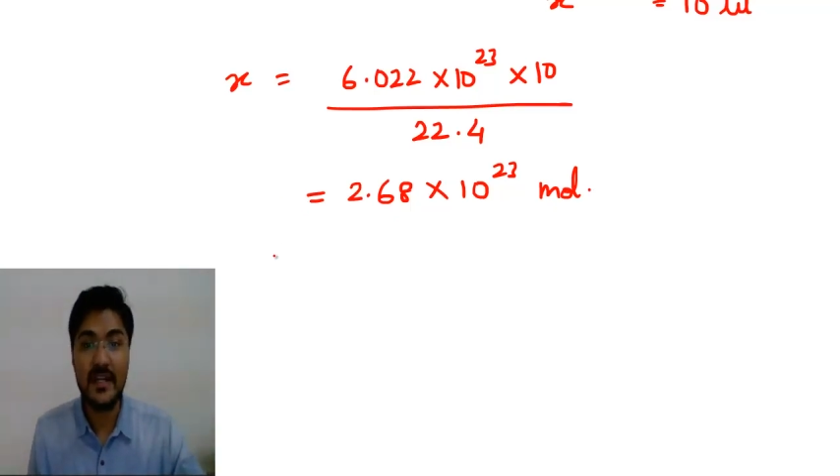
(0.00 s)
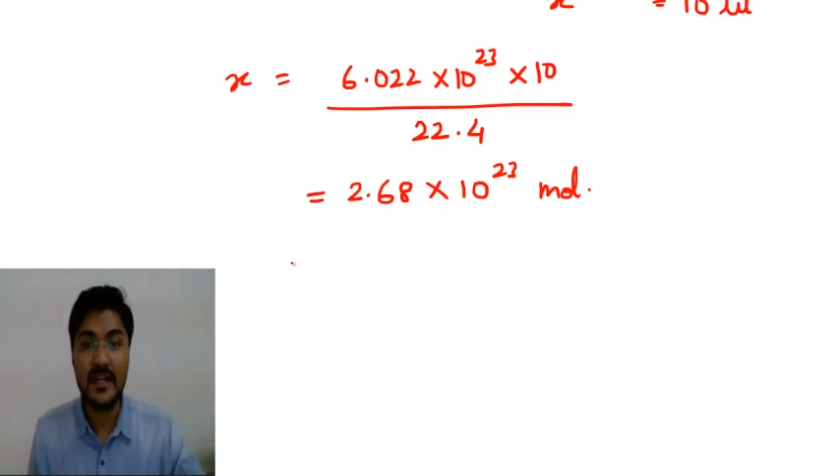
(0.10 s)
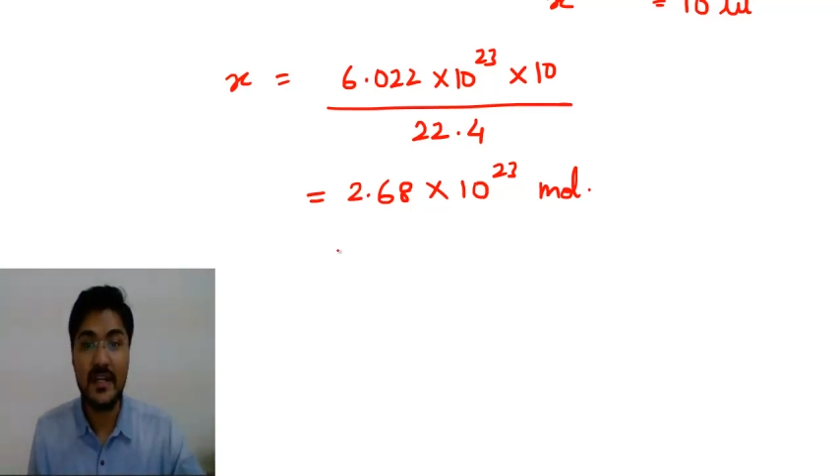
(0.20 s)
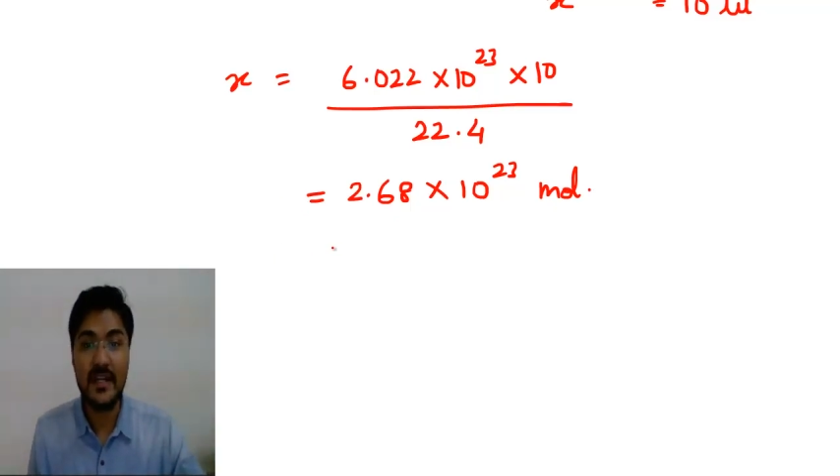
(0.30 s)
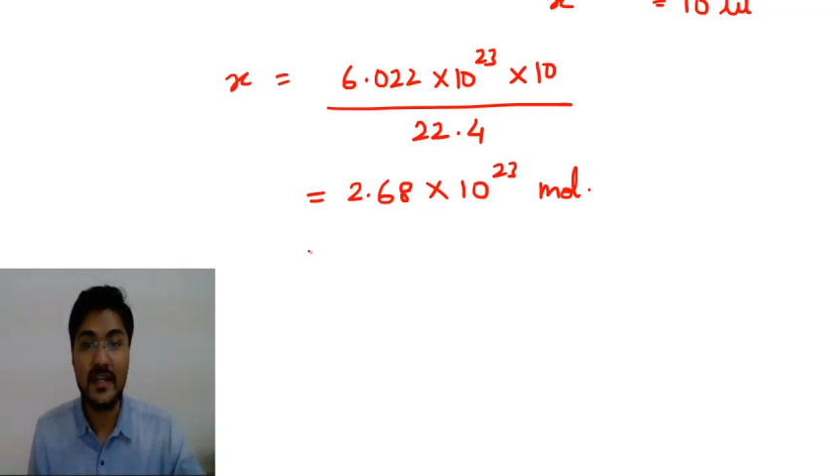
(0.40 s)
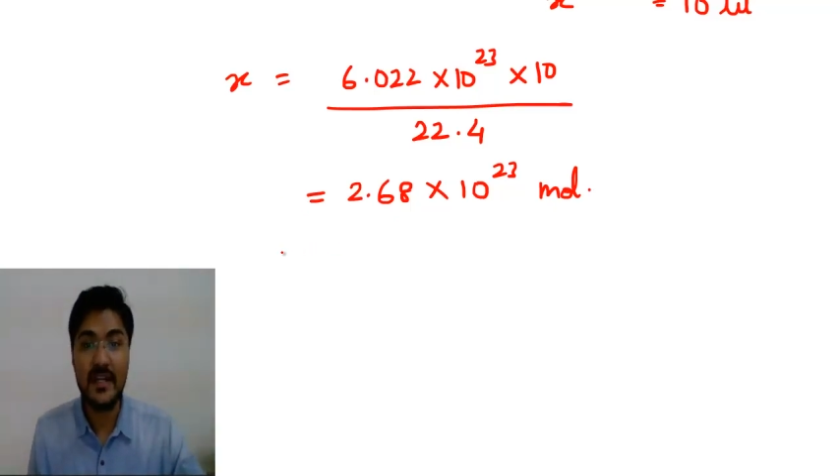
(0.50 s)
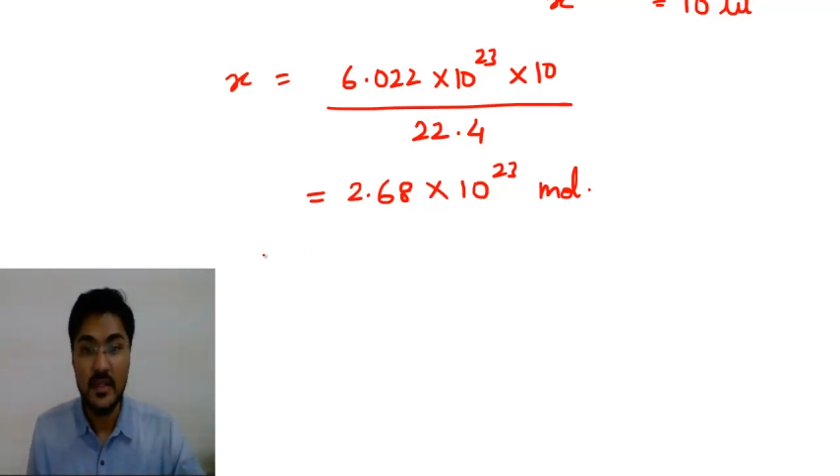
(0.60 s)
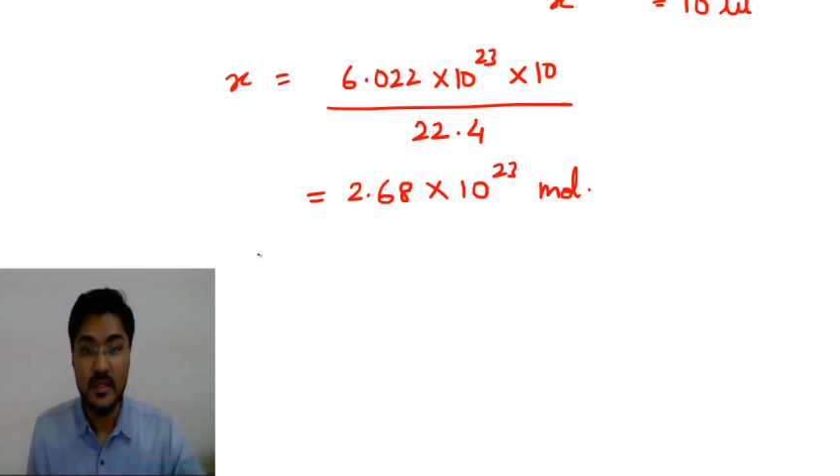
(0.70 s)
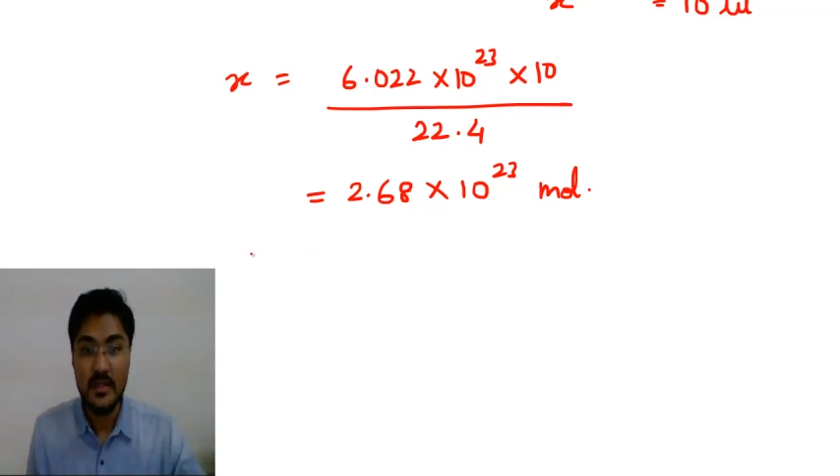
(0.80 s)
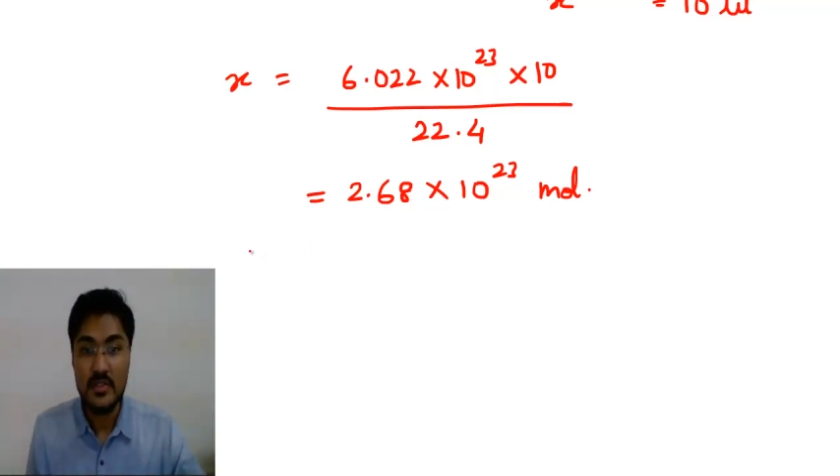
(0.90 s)
So we'll
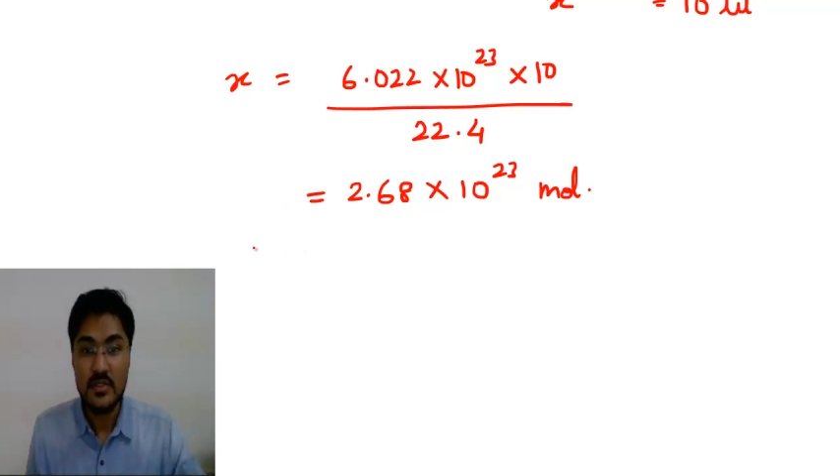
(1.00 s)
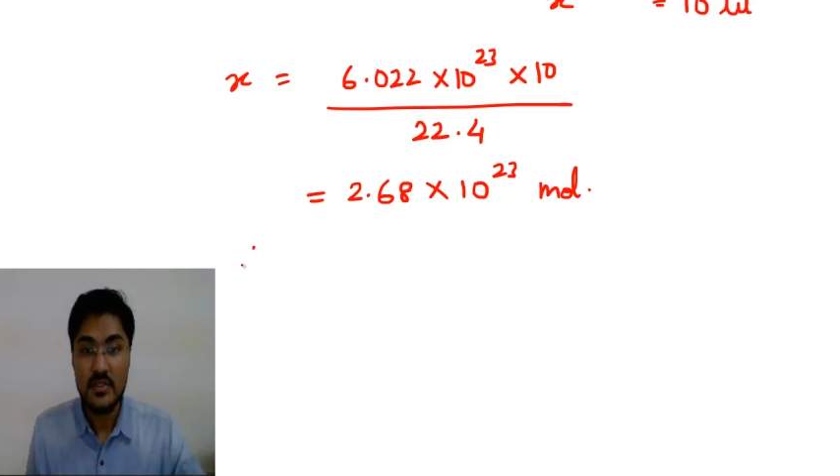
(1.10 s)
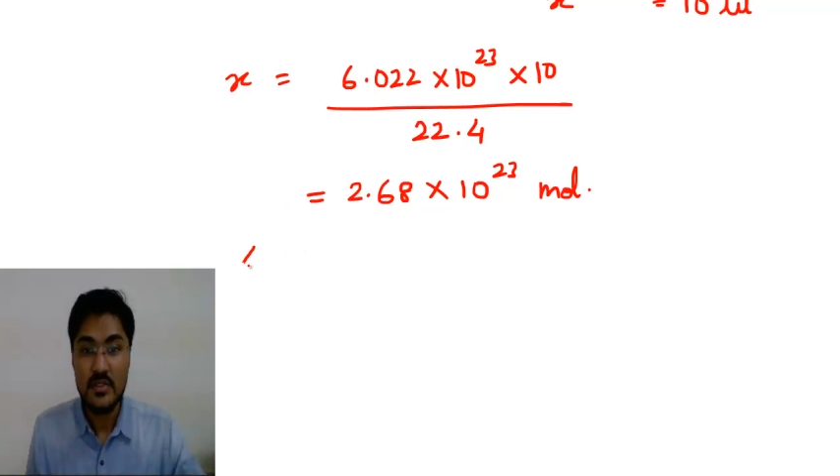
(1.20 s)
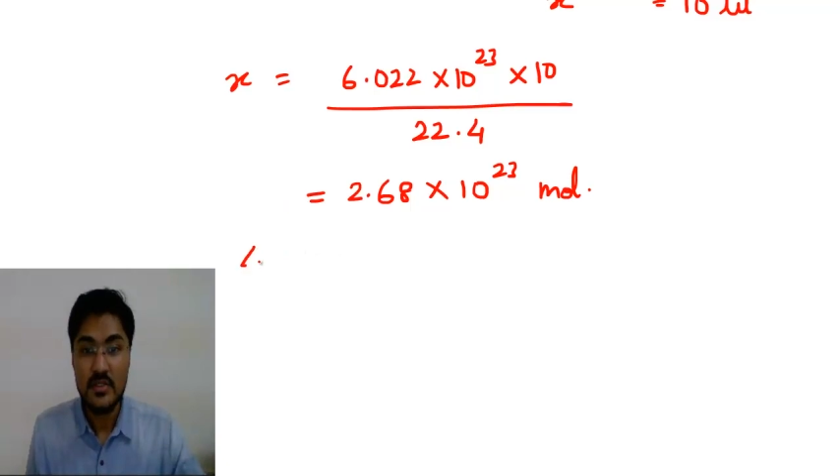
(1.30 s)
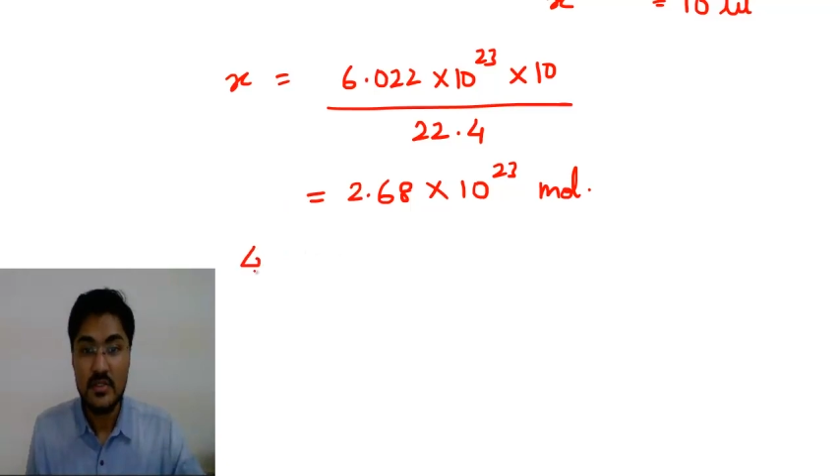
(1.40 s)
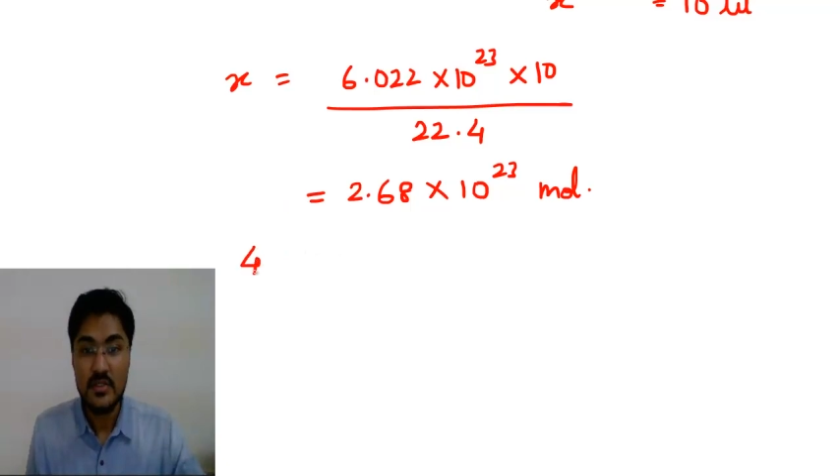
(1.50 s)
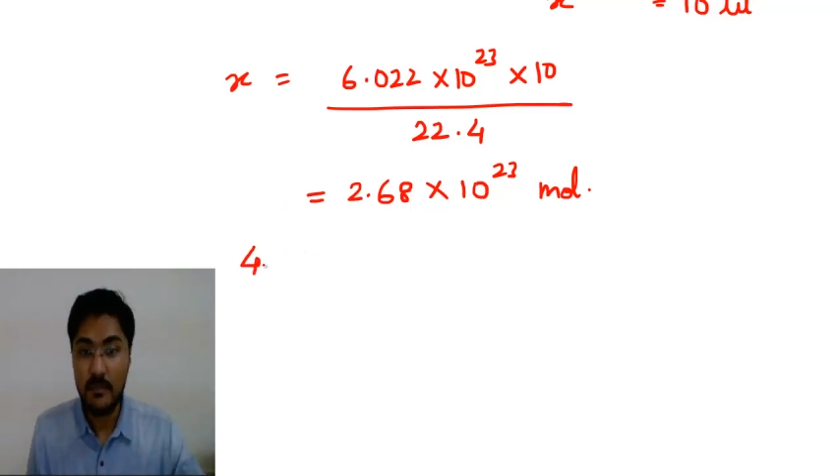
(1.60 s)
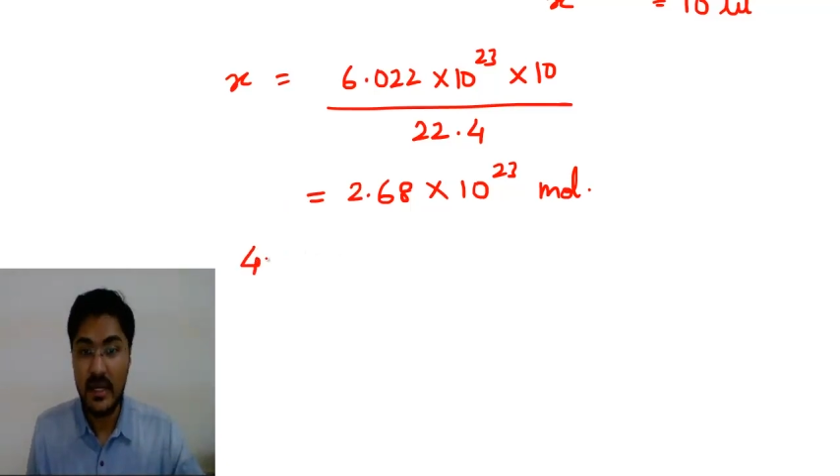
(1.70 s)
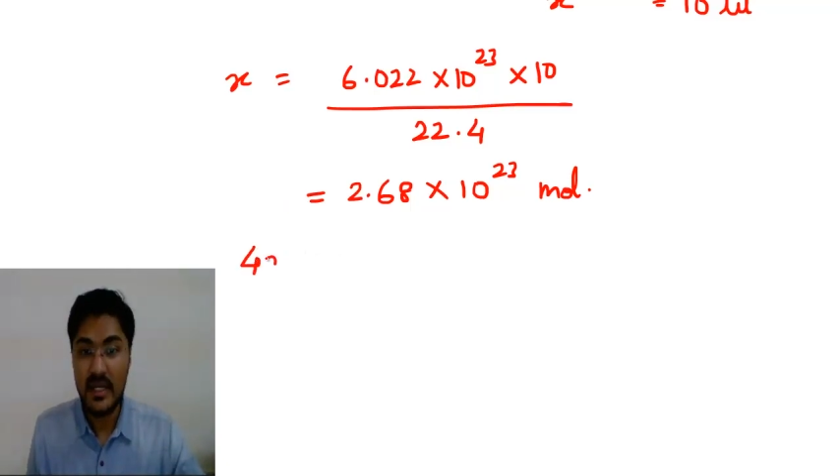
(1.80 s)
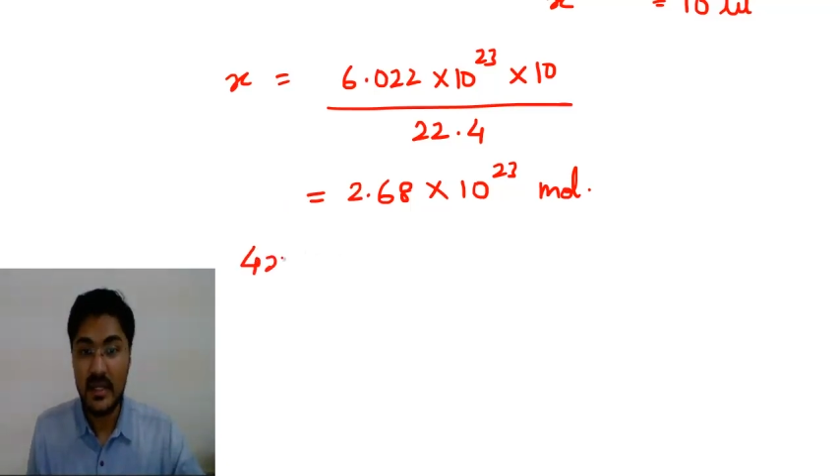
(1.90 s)
multiply this by
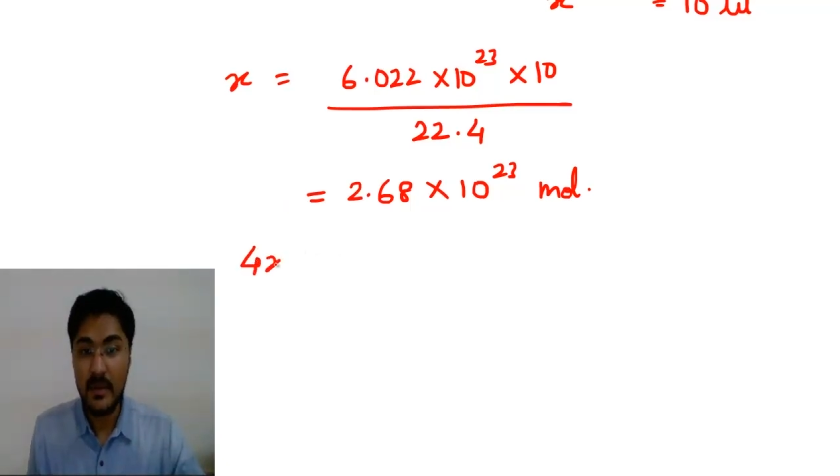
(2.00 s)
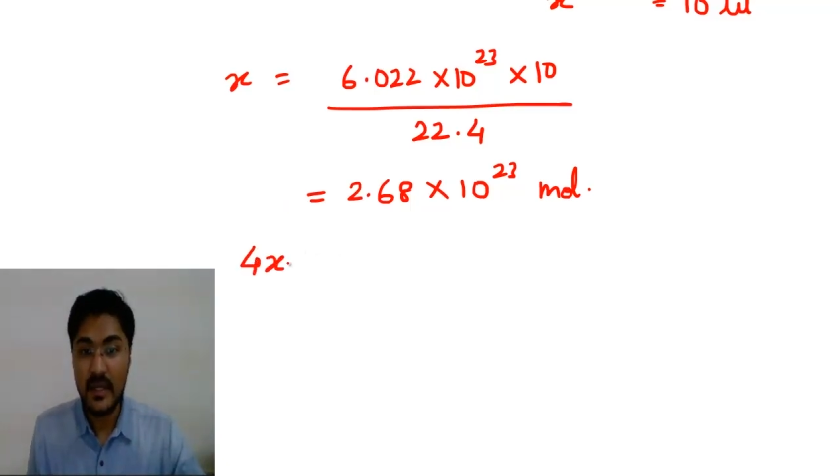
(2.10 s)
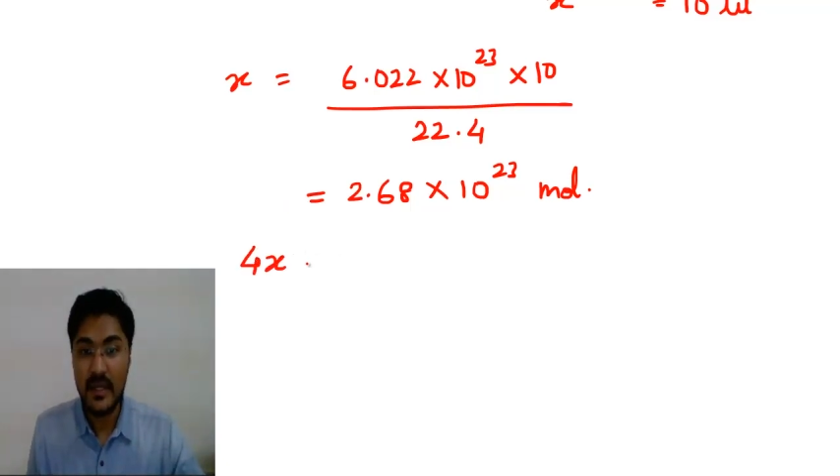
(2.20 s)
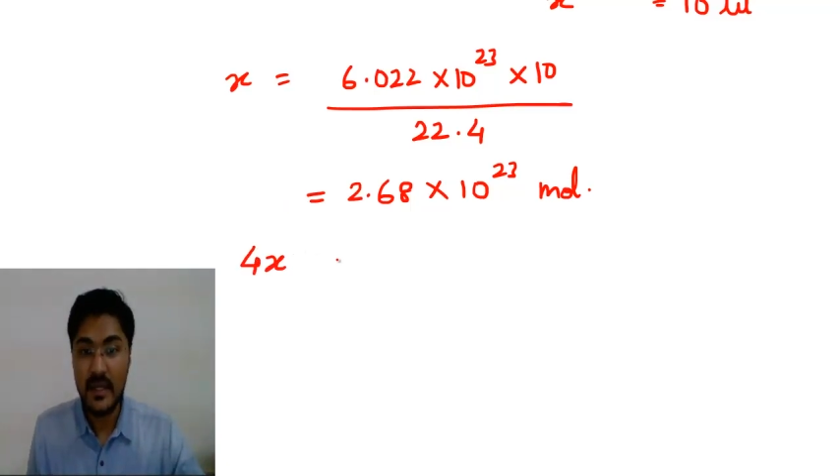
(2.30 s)
4.